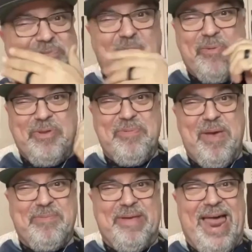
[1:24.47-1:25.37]
more when you
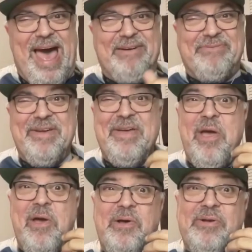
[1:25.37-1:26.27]
make me laugh.
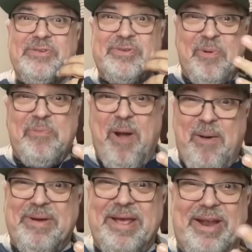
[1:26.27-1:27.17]
So we're
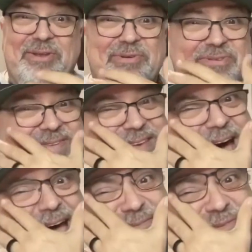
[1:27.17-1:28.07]
probably gonna lose this
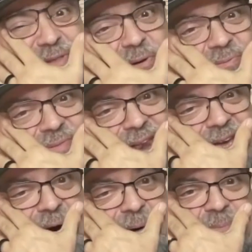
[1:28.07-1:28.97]
eye for the whole
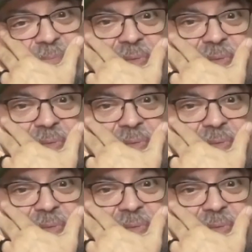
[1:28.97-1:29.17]
video.